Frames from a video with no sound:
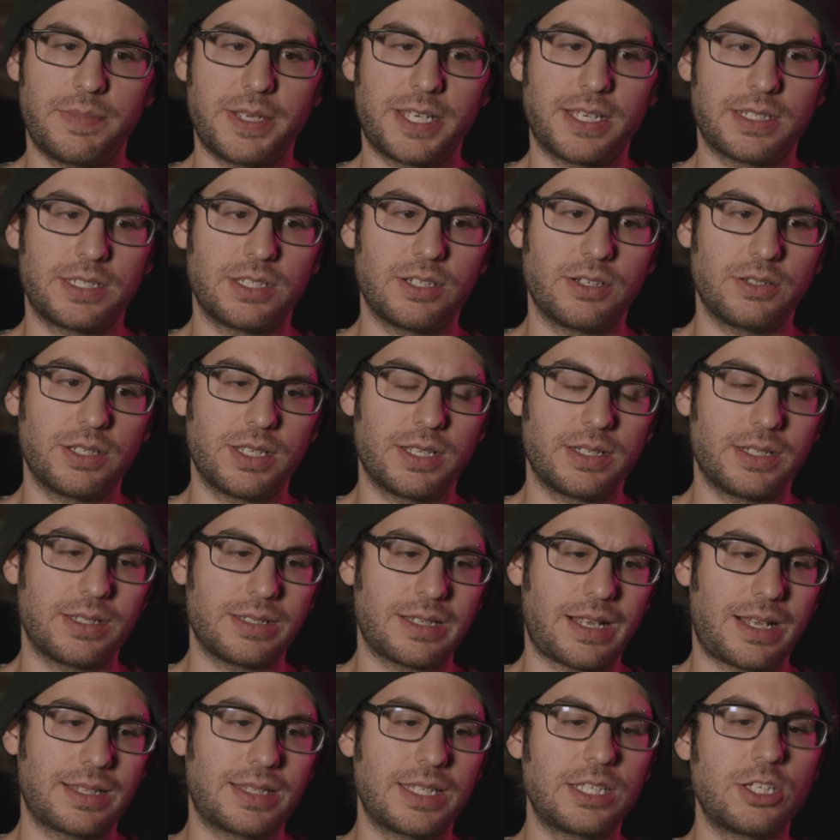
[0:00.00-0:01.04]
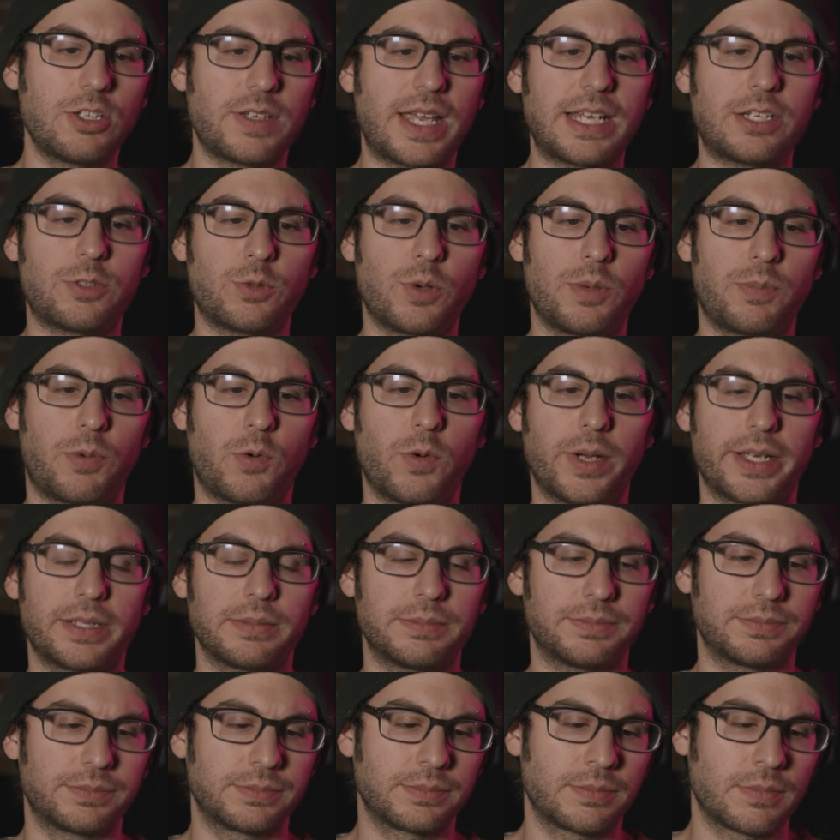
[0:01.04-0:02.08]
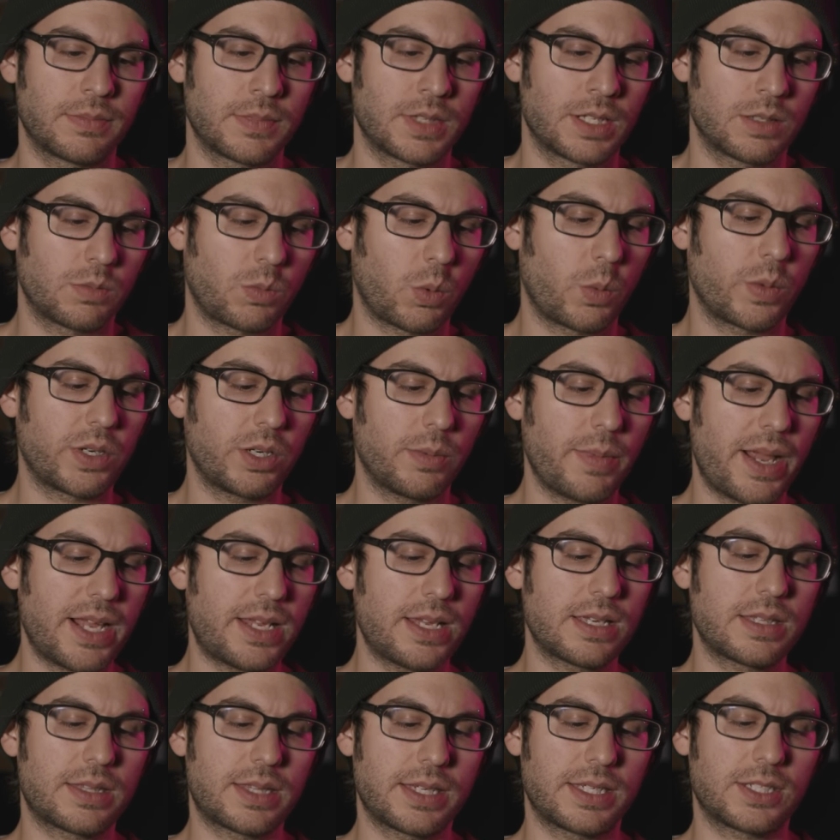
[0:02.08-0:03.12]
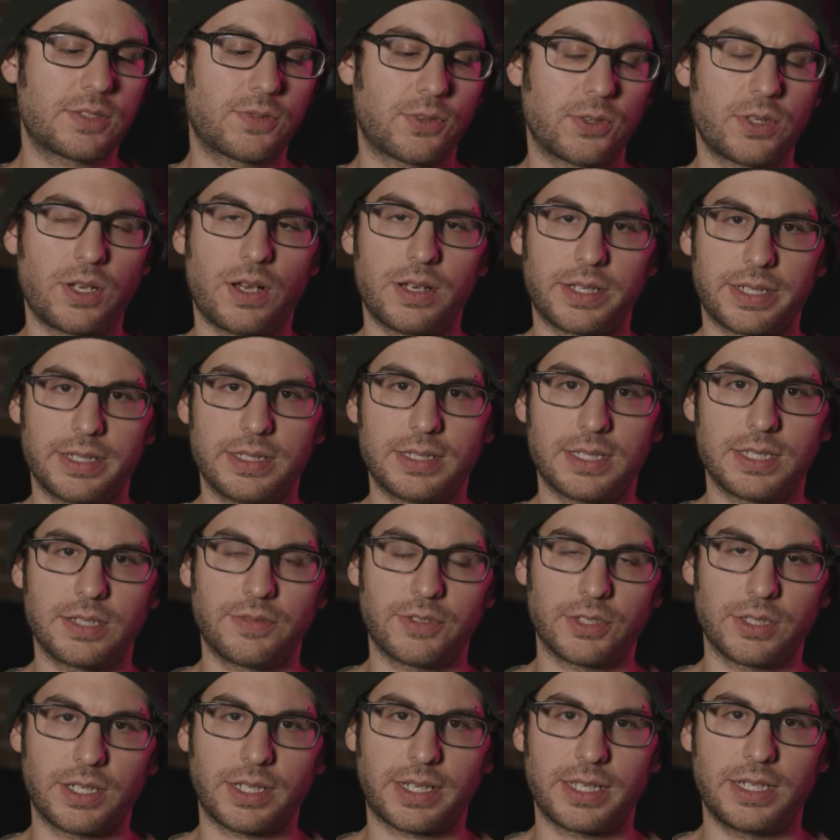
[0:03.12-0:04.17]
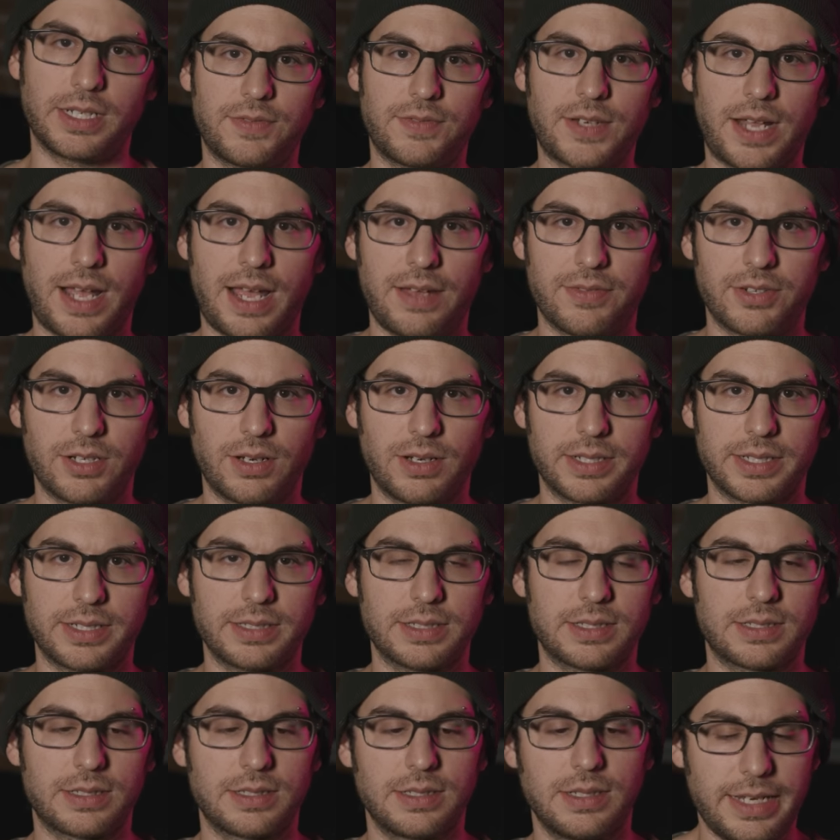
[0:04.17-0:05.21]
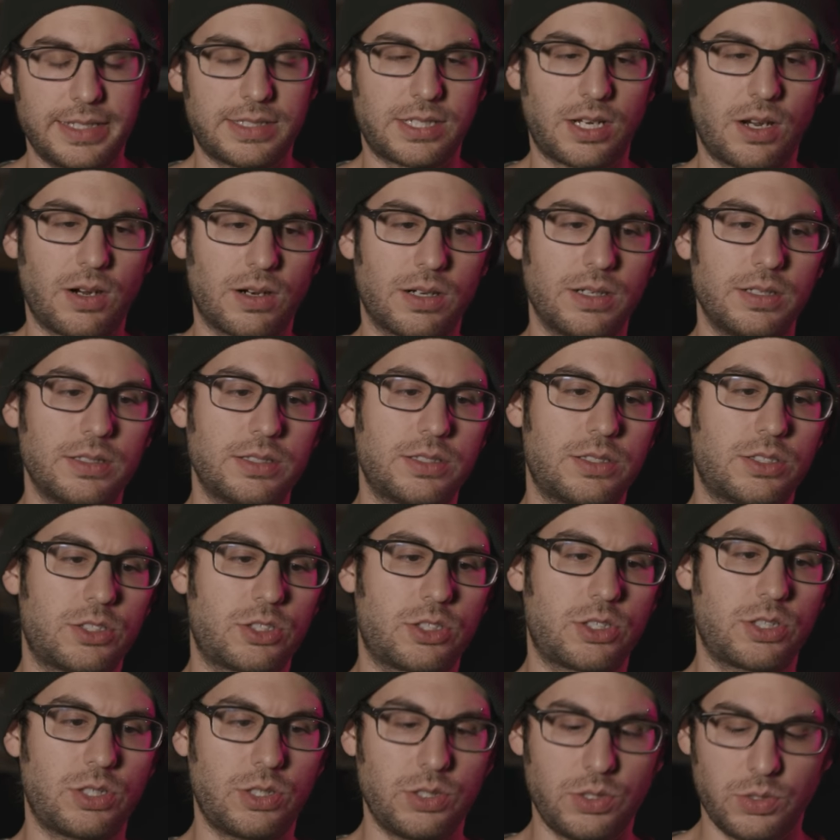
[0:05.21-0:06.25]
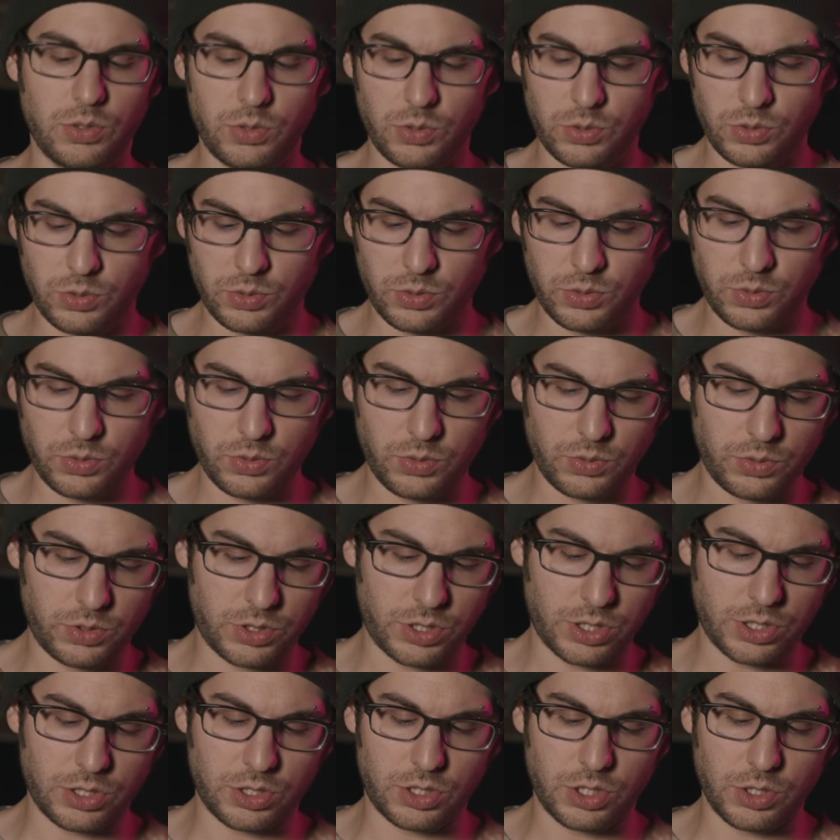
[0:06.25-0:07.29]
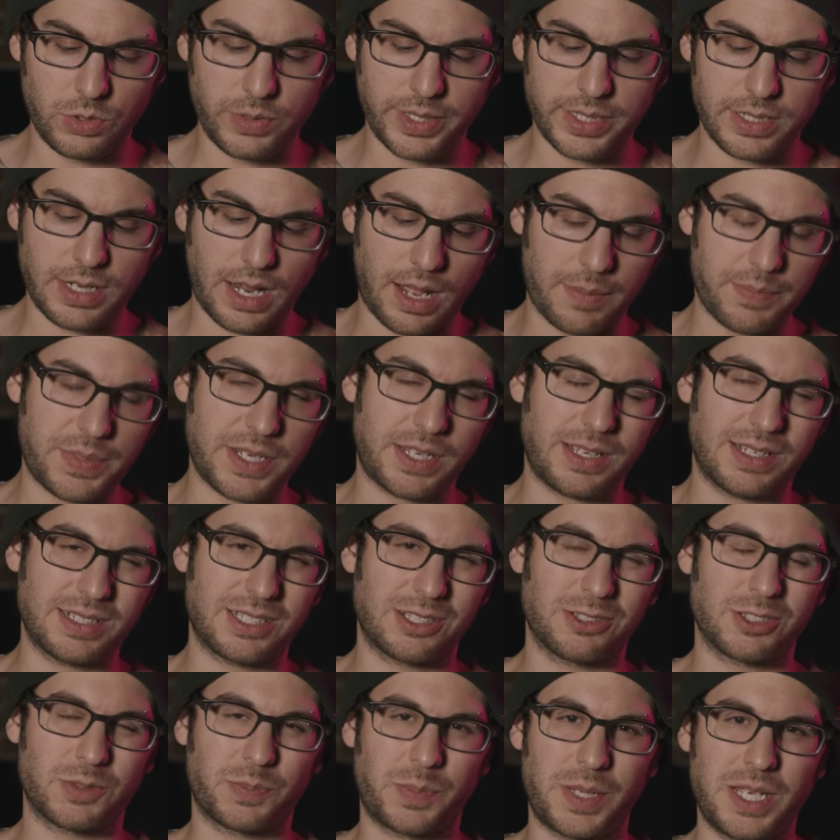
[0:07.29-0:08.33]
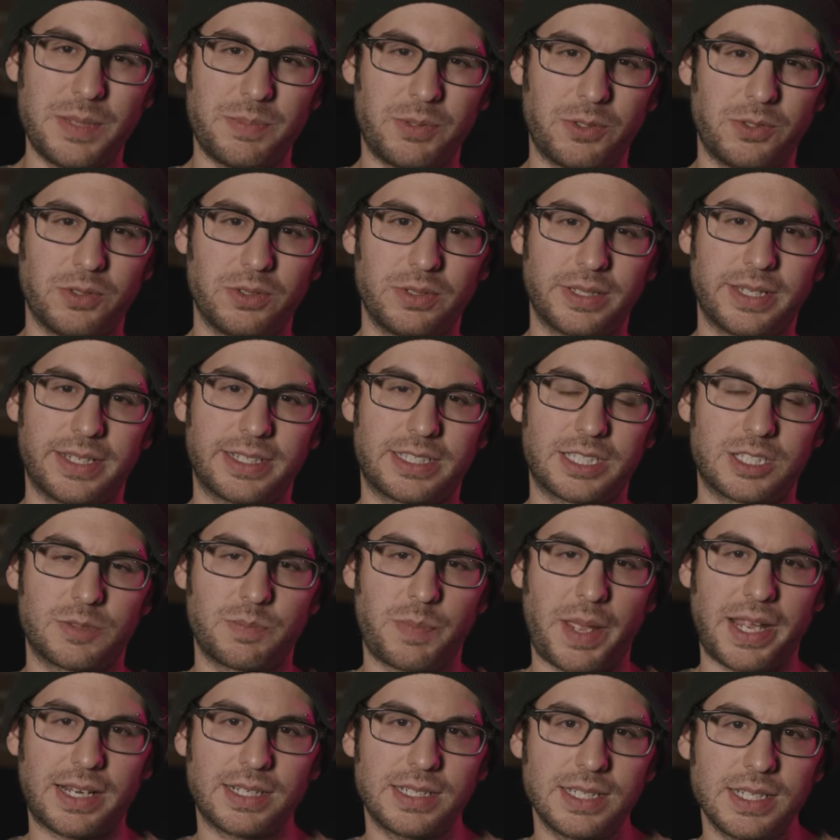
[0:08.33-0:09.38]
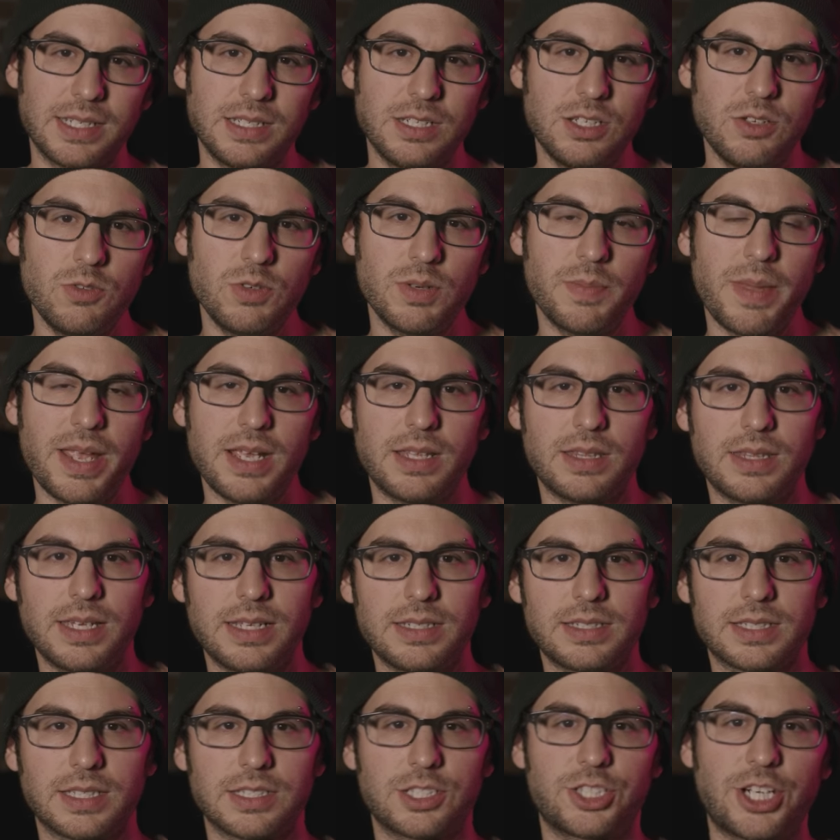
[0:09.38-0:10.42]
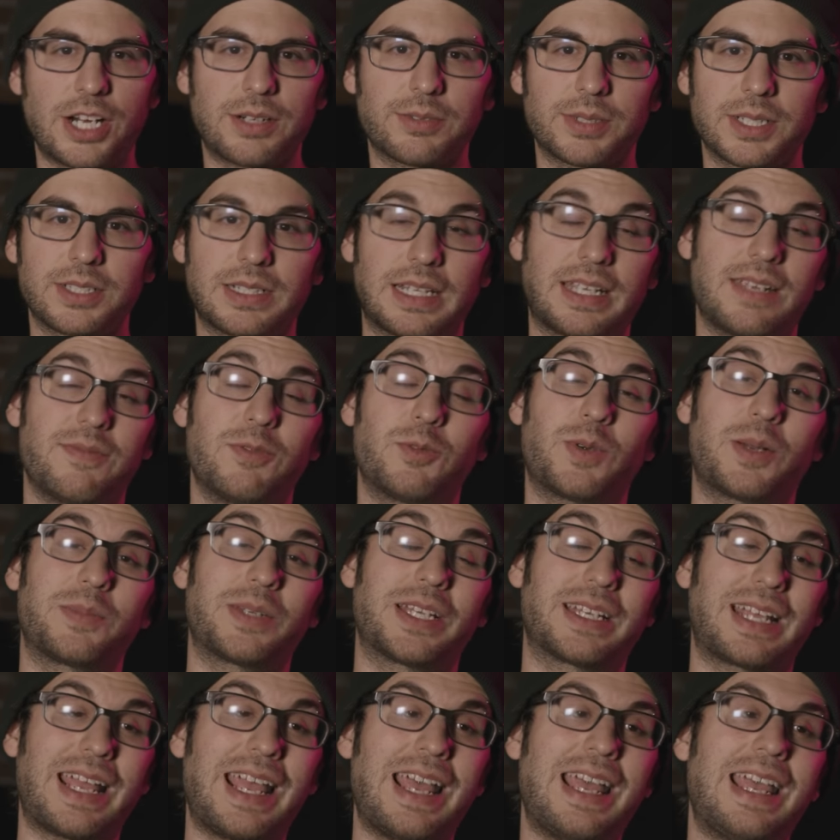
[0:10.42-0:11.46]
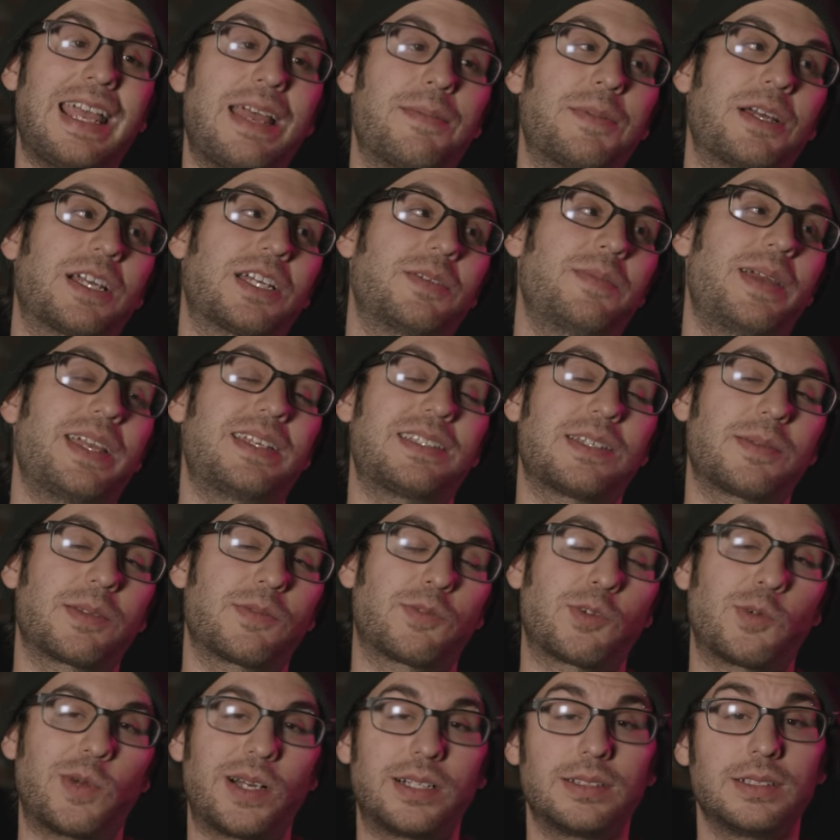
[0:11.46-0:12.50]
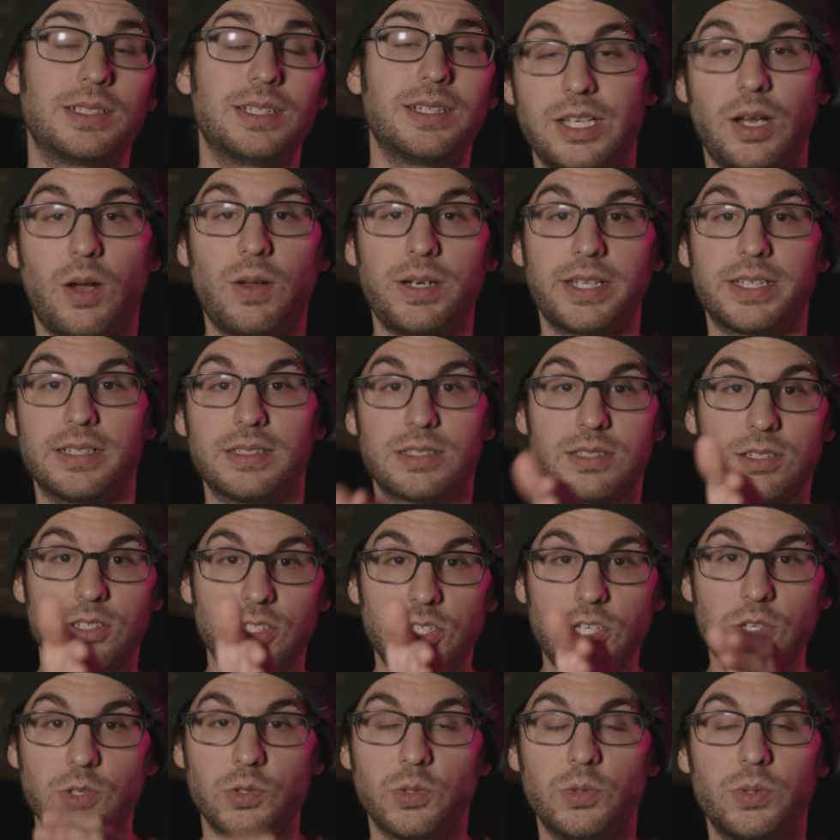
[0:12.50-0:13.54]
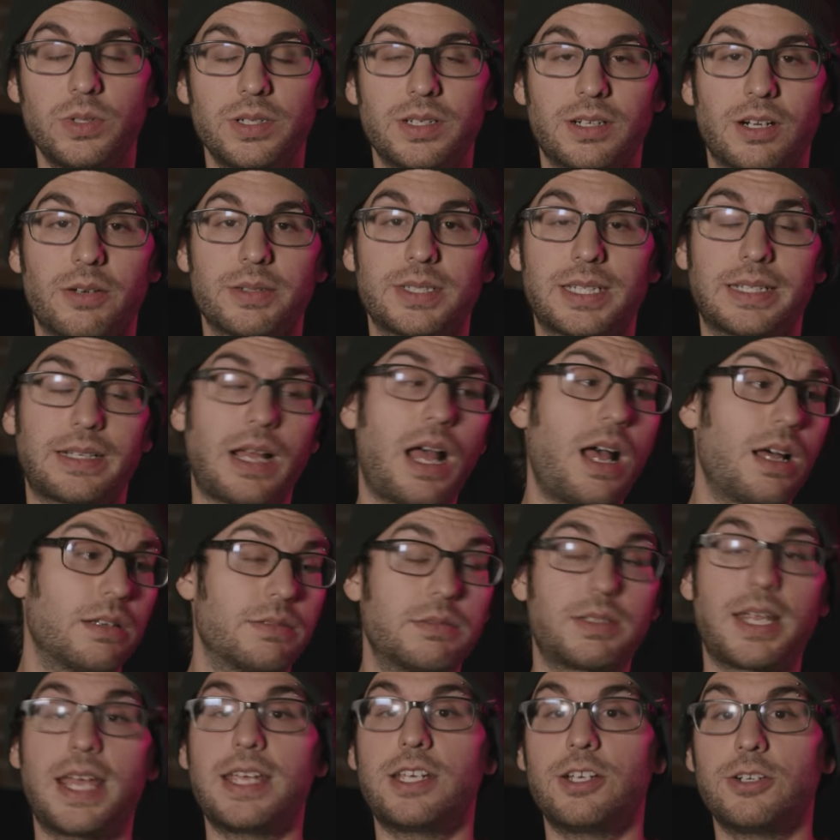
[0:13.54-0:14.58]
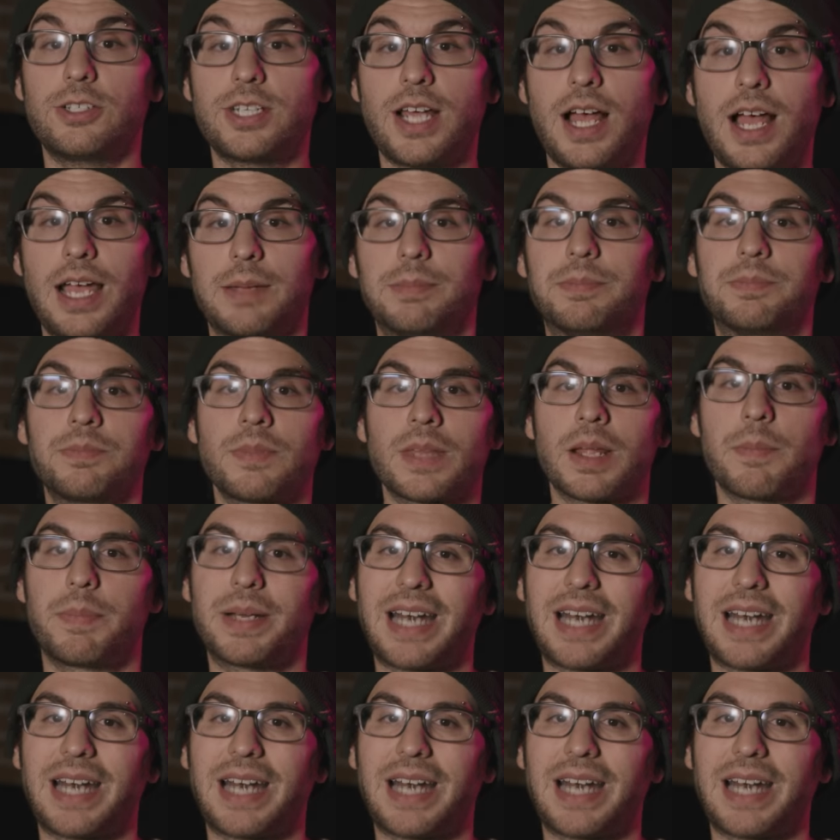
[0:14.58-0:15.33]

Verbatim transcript: Because, you know, I think you get to a point or when you're making things for an audience, and if you're enough to have an audience, it's hard to to do it not because there's people expecting you to make things, because generally, like even when I'm like, hey, I'm not gonna make something for a while, the audience, you, are always like, oh, take your time.